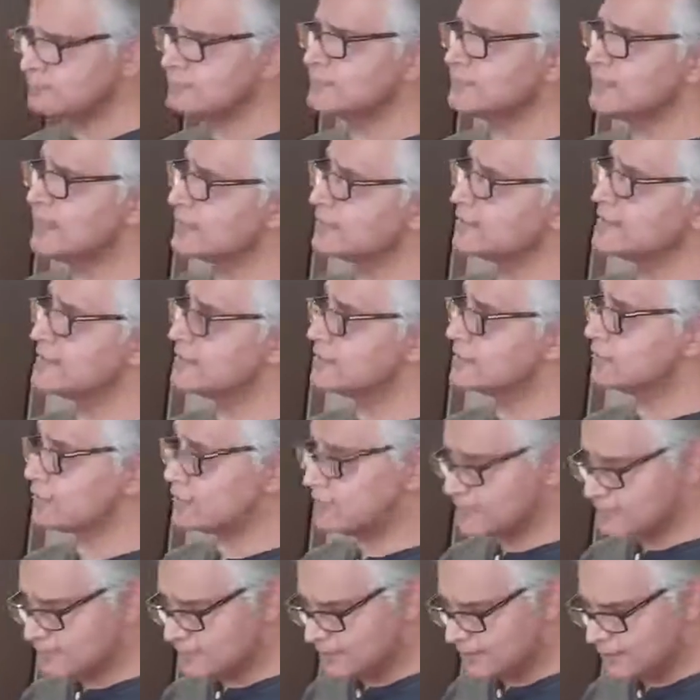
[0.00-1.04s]
I think it's on
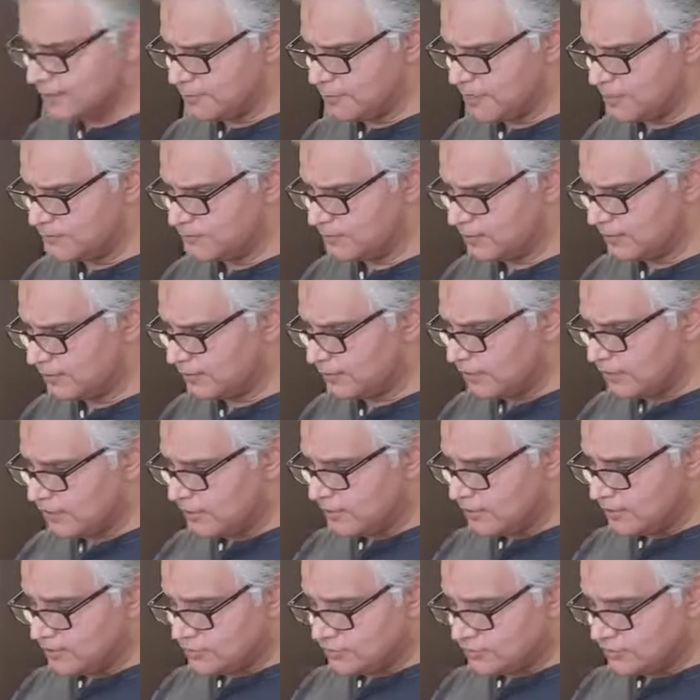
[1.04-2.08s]
Instagram as well.
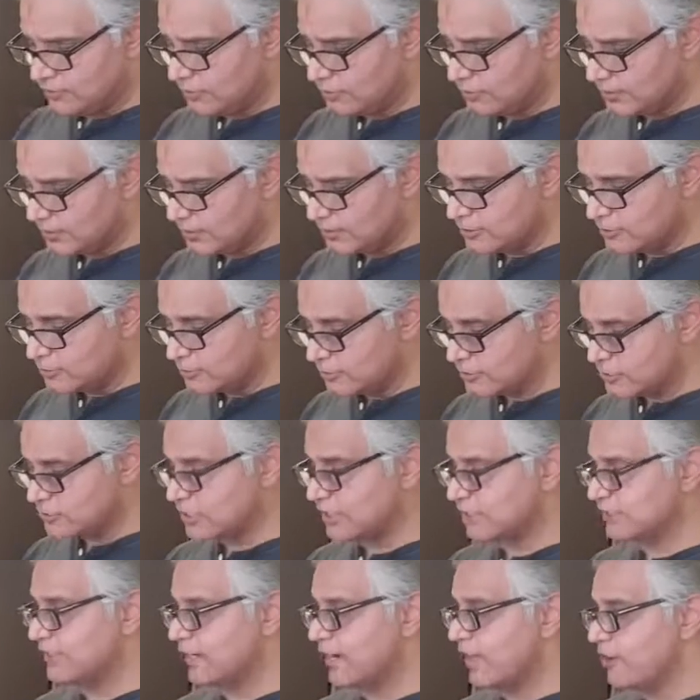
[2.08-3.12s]
So you can check
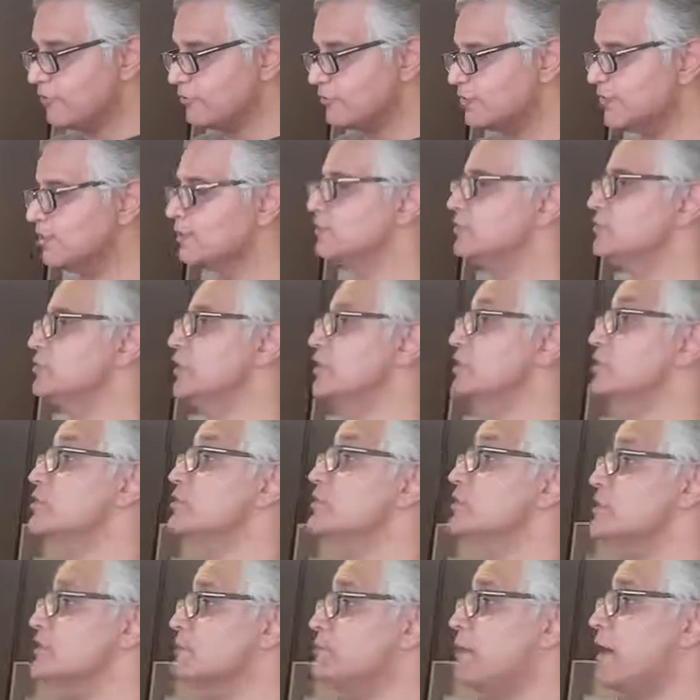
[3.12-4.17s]
that out, just to
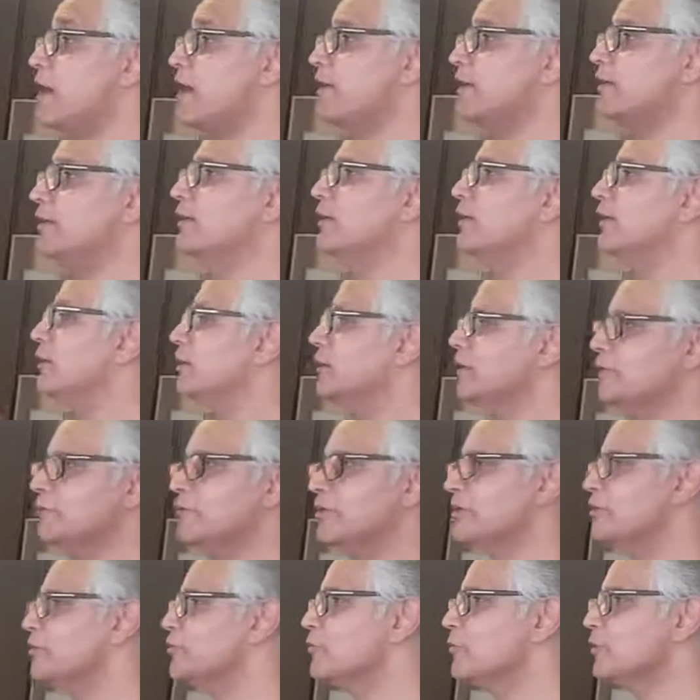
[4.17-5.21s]
inspire. But
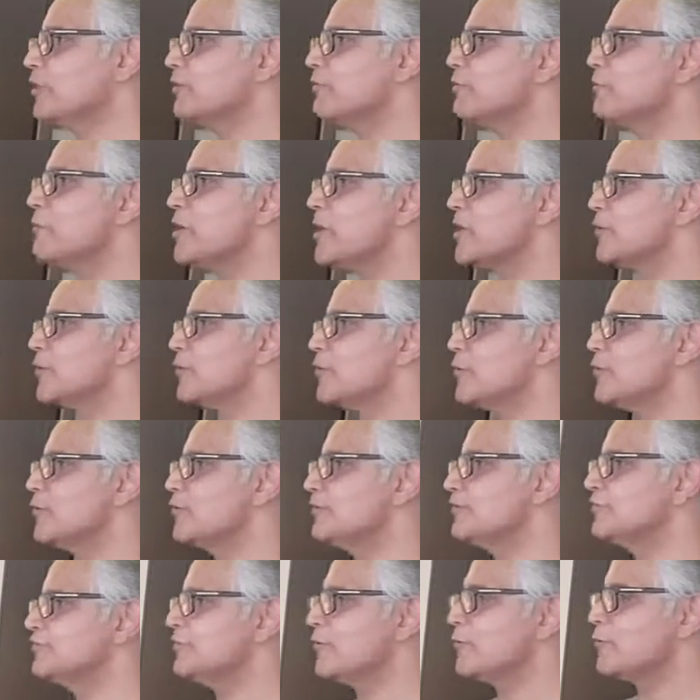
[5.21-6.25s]
you know what? Make your
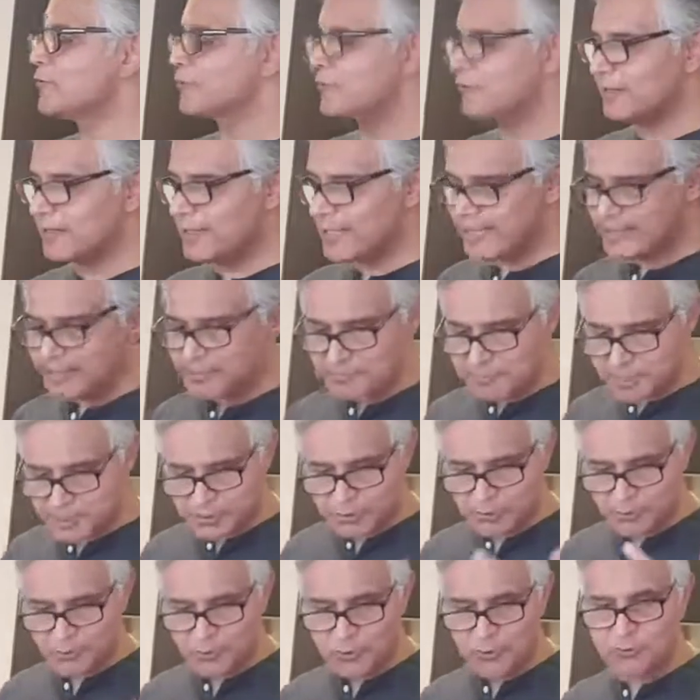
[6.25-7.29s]
own filling and make
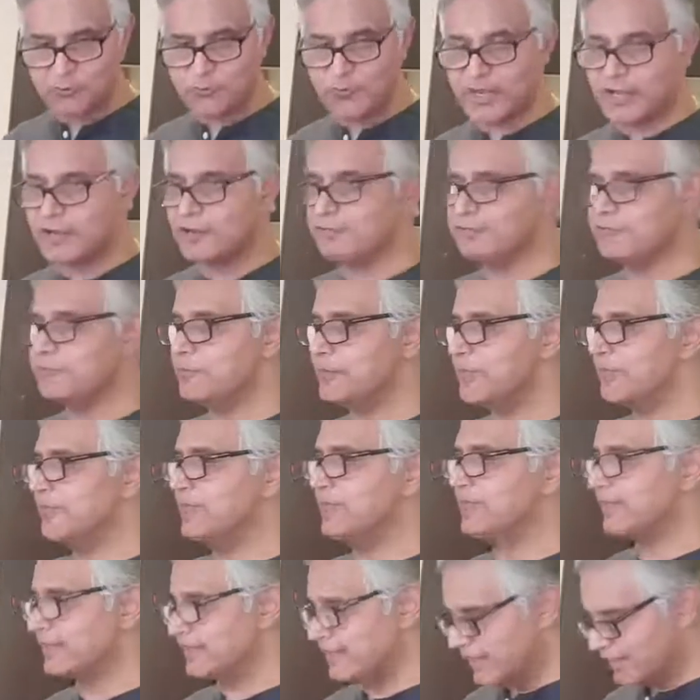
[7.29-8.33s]
your own way of making
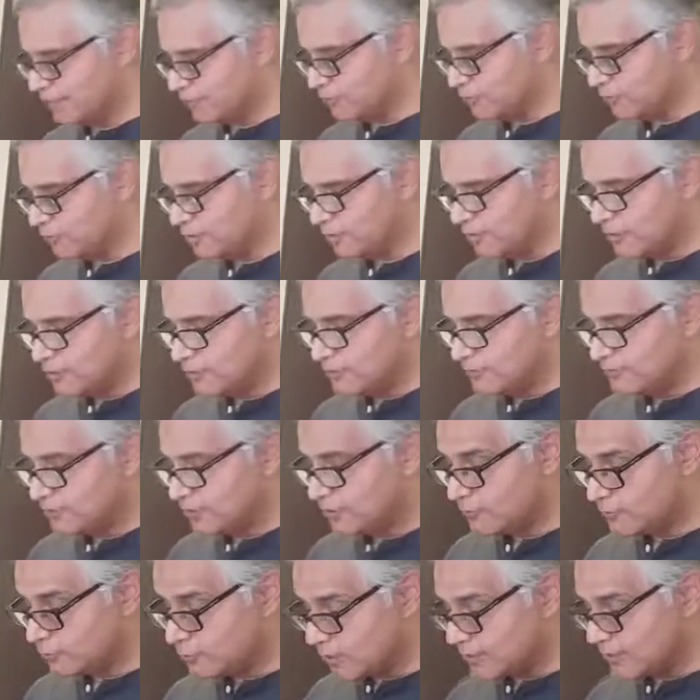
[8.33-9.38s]
that egg roll. So
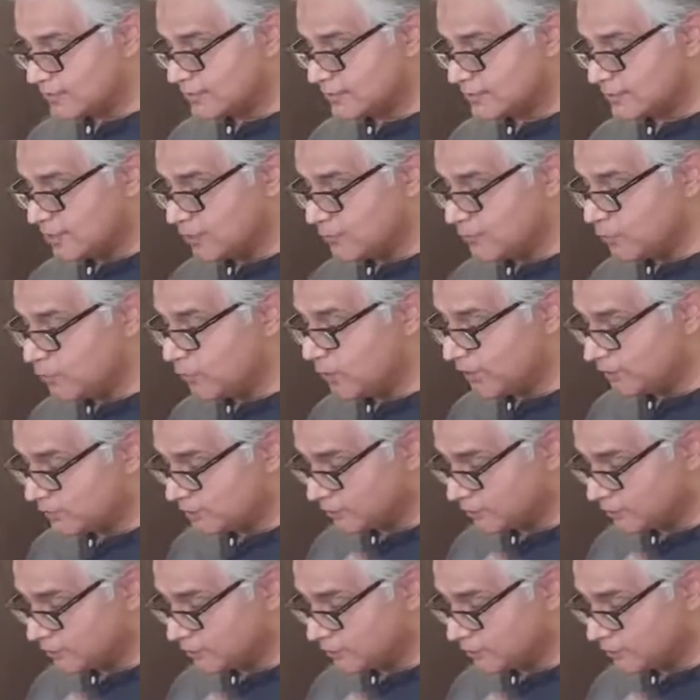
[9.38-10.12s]
it works incredibly well.